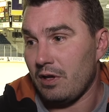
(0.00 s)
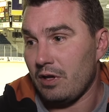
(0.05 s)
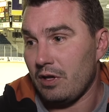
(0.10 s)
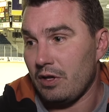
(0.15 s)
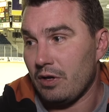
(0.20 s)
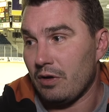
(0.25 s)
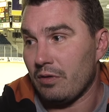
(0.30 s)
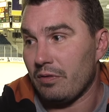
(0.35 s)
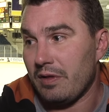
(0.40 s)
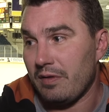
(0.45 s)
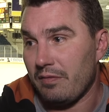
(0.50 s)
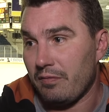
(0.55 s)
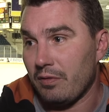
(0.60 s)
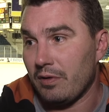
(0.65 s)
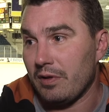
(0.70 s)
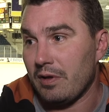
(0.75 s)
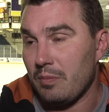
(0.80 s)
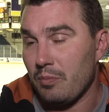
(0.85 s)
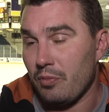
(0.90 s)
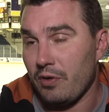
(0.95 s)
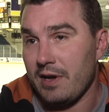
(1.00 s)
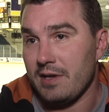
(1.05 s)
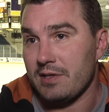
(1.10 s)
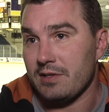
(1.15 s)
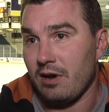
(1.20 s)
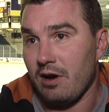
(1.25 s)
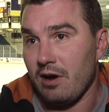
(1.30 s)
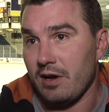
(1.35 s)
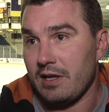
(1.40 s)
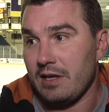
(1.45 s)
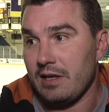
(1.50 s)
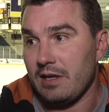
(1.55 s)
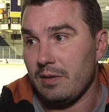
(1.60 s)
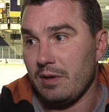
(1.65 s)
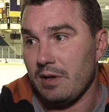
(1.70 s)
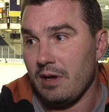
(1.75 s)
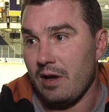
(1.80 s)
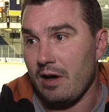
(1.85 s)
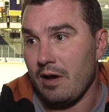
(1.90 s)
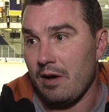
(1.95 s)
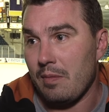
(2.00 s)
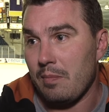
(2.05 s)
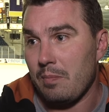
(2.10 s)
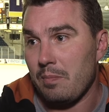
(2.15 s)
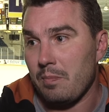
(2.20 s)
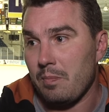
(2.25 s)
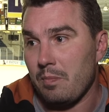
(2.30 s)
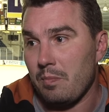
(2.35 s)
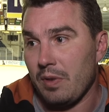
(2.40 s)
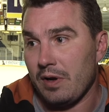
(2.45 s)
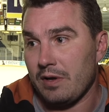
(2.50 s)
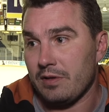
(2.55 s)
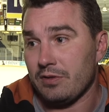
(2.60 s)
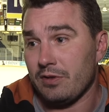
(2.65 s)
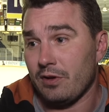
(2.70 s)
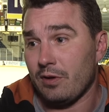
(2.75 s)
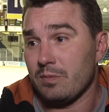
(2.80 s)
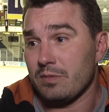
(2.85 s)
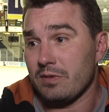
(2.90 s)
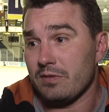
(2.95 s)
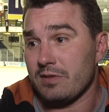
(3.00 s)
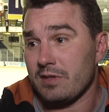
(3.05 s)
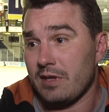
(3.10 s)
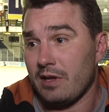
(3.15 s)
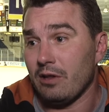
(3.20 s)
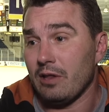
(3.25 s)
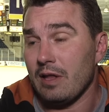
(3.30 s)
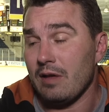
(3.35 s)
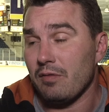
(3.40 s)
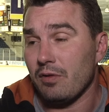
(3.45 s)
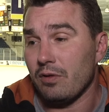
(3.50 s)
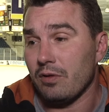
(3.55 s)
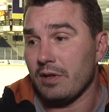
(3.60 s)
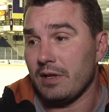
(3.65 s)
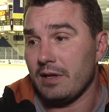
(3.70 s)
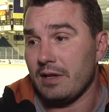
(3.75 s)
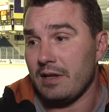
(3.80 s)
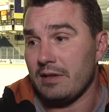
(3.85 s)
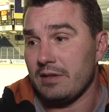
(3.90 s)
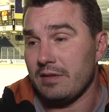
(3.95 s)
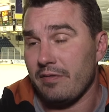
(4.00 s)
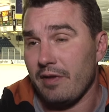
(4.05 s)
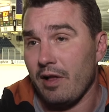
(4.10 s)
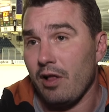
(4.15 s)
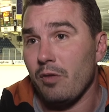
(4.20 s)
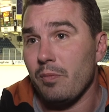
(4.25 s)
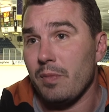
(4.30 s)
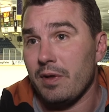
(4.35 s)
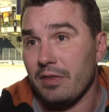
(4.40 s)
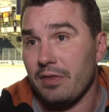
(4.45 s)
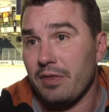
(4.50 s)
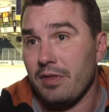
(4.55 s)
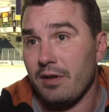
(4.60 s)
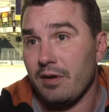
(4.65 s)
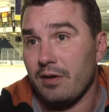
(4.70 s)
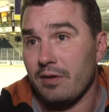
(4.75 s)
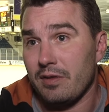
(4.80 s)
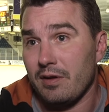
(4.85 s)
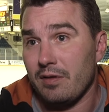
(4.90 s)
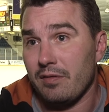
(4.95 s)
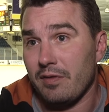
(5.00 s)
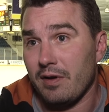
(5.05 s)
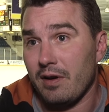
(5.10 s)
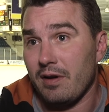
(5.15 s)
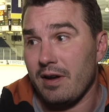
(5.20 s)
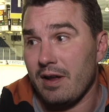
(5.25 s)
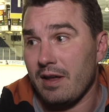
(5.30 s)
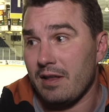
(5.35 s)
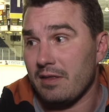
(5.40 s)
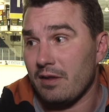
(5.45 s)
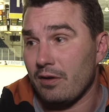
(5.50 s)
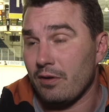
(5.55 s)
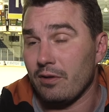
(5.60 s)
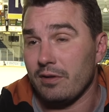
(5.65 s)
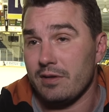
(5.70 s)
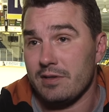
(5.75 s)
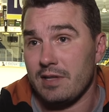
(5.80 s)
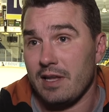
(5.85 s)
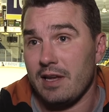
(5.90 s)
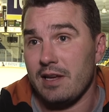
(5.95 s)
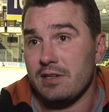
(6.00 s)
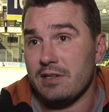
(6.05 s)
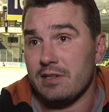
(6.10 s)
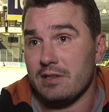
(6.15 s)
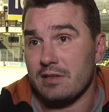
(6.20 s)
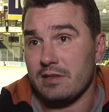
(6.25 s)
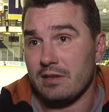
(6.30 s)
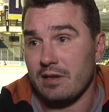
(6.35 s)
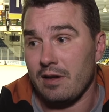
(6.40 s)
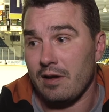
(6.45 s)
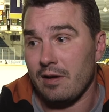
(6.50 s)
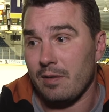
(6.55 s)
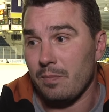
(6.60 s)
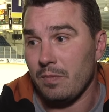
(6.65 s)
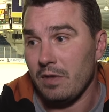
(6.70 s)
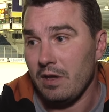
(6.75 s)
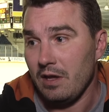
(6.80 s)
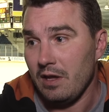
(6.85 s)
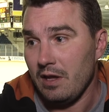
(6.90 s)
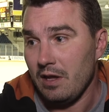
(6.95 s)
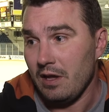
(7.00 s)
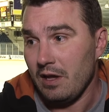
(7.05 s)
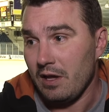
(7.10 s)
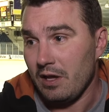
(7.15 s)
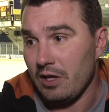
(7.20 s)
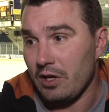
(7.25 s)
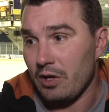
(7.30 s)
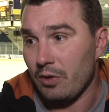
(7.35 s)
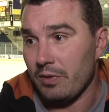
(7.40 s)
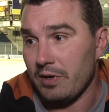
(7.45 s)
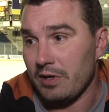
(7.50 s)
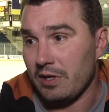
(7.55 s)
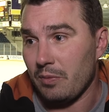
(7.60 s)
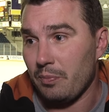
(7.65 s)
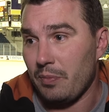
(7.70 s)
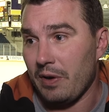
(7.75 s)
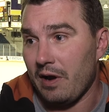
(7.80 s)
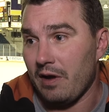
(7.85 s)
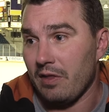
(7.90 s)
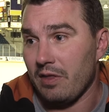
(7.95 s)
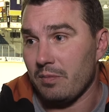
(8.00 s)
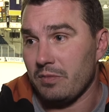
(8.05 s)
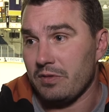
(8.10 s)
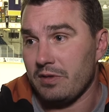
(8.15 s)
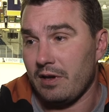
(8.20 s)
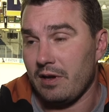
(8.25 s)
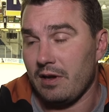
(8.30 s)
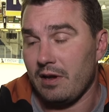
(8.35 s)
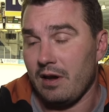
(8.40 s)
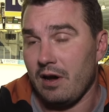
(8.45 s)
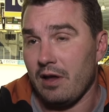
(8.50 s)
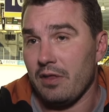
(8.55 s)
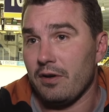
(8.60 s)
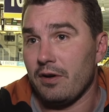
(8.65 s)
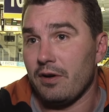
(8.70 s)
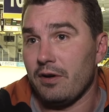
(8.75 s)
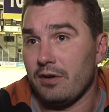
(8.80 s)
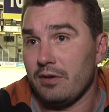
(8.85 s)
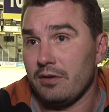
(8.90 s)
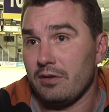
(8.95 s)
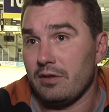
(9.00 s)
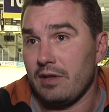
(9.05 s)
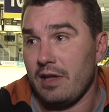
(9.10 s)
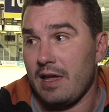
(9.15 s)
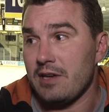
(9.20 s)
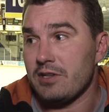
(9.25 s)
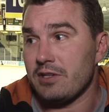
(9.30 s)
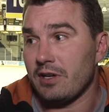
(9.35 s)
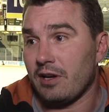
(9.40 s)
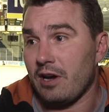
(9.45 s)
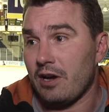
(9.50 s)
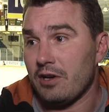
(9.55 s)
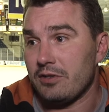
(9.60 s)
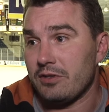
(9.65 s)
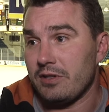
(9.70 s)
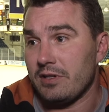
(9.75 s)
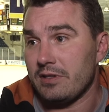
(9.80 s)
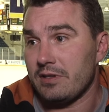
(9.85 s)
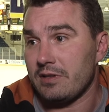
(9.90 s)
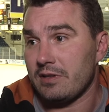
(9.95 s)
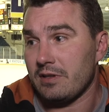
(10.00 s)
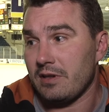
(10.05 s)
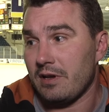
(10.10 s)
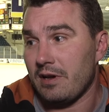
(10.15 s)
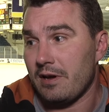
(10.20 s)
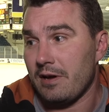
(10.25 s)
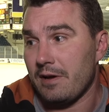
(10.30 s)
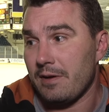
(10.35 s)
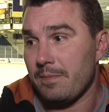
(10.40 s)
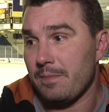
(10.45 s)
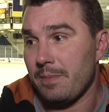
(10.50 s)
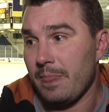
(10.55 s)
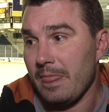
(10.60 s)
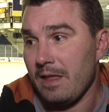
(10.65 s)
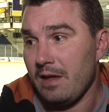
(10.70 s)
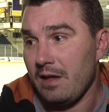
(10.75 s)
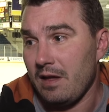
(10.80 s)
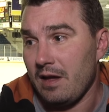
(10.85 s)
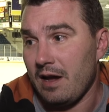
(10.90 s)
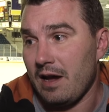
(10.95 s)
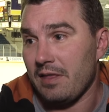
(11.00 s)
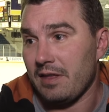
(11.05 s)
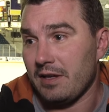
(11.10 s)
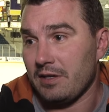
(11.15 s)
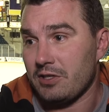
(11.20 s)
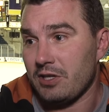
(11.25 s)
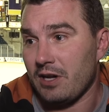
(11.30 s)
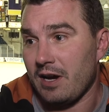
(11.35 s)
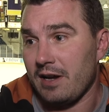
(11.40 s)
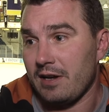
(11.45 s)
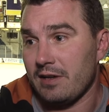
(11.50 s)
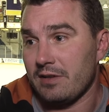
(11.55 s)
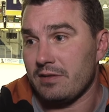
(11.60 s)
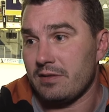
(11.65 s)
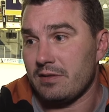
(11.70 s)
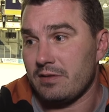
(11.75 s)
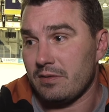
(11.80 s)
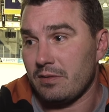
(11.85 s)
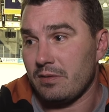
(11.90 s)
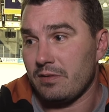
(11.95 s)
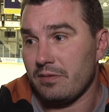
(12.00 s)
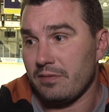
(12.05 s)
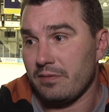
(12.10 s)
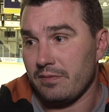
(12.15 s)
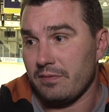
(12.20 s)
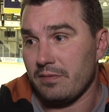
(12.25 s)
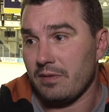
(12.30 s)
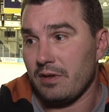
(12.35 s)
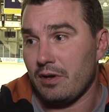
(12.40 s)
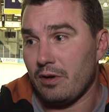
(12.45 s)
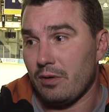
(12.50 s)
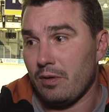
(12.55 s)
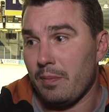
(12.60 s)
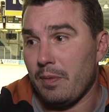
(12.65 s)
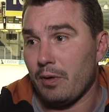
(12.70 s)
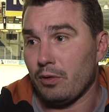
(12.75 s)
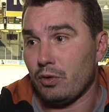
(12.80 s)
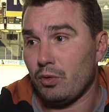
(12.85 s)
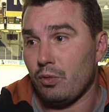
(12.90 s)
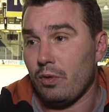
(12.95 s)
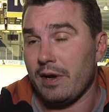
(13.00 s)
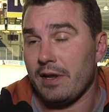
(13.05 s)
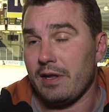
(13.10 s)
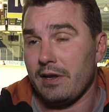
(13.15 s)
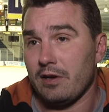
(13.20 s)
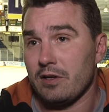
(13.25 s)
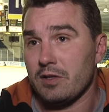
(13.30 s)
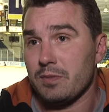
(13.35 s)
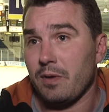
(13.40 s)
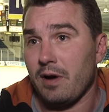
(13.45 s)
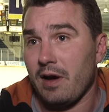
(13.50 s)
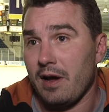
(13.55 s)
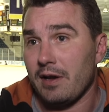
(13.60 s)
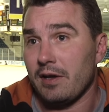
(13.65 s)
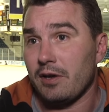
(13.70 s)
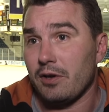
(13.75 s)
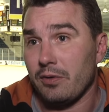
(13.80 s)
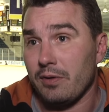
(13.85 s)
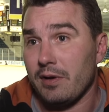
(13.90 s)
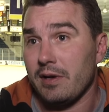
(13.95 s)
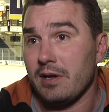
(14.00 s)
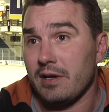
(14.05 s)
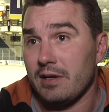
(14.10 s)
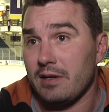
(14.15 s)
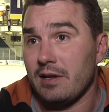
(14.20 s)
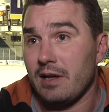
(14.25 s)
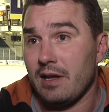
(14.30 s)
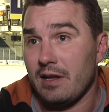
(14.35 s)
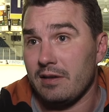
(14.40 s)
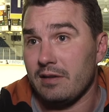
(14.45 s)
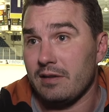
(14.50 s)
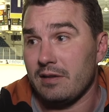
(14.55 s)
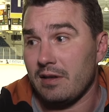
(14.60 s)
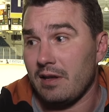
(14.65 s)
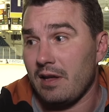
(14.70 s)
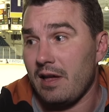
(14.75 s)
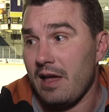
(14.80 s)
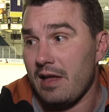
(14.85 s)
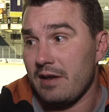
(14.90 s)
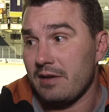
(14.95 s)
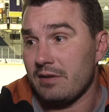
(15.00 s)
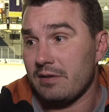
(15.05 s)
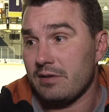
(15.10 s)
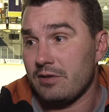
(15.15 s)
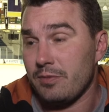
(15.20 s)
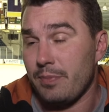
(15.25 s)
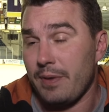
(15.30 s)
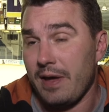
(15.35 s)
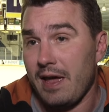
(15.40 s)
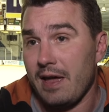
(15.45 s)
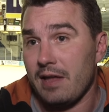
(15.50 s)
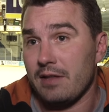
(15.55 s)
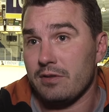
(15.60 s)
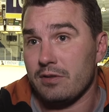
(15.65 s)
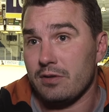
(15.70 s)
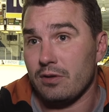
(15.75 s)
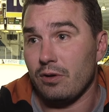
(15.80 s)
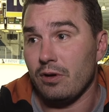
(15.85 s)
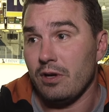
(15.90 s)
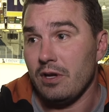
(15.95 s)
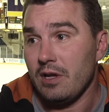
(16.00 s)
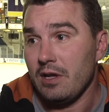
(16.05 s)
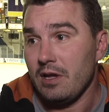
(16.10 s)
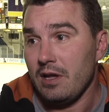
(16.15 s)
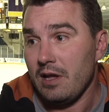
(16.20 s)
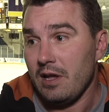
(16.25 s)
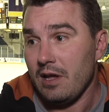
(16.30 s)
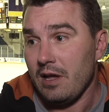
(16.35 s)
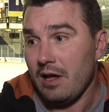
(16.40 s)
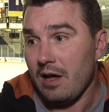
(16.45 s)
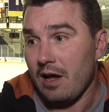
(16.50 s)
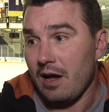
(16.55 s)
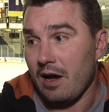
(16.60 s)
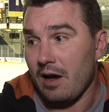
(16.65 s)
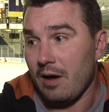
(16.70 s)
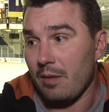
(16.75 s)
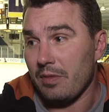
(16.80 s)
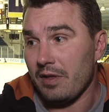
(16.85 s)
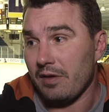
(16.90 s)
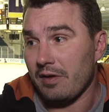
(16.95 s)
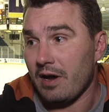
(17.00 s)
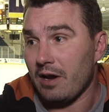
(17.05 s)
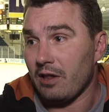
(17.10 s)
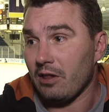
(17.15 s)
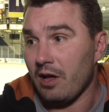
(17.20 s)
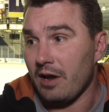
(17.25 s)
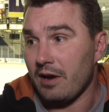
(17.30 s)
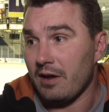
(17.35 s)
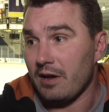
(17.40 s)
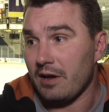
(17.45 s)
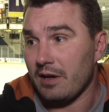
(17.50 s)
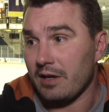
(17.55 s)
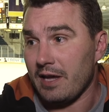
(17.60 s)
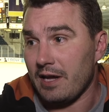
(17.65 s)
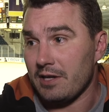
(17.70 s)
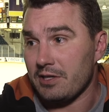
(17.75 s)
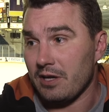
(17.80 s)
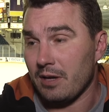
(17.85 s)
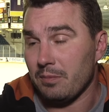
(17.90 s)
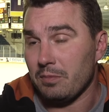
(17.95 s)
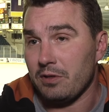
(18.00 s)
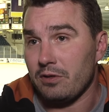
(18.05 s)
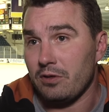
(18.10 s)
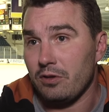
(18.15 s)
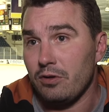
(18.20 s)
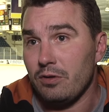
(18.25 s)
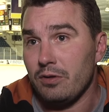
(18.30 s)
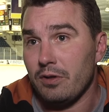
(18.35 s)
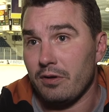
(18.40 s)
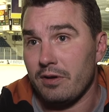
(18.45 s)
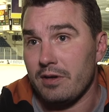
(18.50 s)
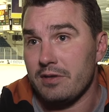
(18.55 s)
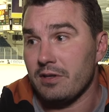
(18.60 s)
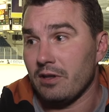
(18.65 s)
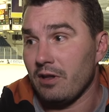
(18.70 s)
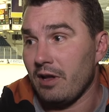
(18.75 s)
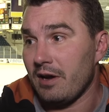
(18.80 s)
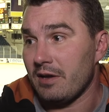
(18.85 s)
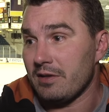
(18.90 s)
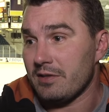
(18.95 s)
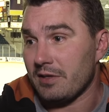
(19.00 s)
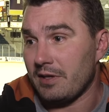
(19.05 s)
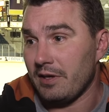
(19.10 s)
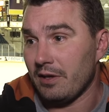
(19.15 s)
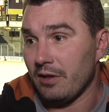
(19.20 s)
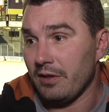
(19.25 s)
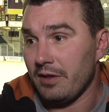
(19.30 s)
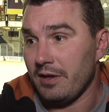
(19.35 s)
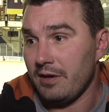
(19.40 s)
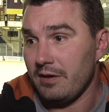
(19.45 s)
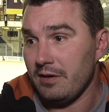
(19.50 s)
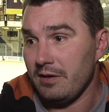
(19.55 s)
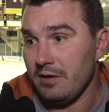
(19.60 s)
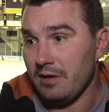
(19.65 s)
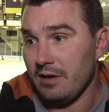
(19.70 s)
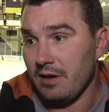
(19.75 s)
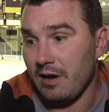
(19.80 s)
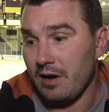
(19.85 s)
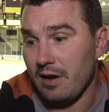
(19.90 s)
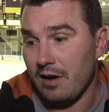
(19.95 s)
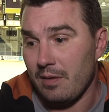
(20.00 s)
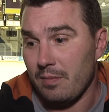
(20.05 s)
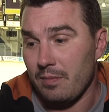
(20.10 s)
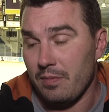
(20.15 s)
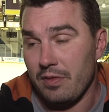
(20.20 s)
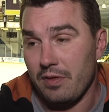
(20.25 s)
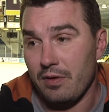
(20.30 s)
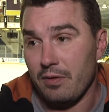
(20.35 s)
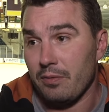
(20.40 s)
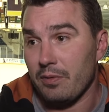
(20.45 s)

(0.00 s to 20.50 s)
they've really embraced hockey, but in terms of skill level and development, they're very at their early stages. When you compare them to other Asian countries, I think China's about 20 years behind Korea and Japan. So they've got a lot of catching up to do. There is a lot of skill there. They're